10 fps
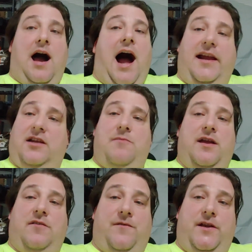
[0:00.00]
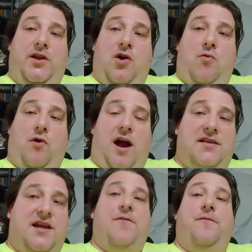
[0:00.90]
I could make a video where I
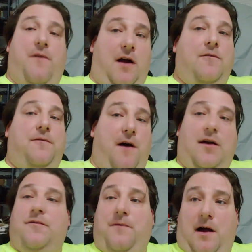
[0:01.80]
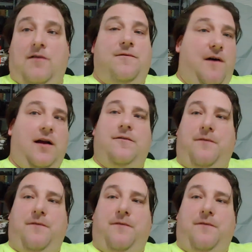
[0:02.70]
say fuck, fuck, fuck, fuck,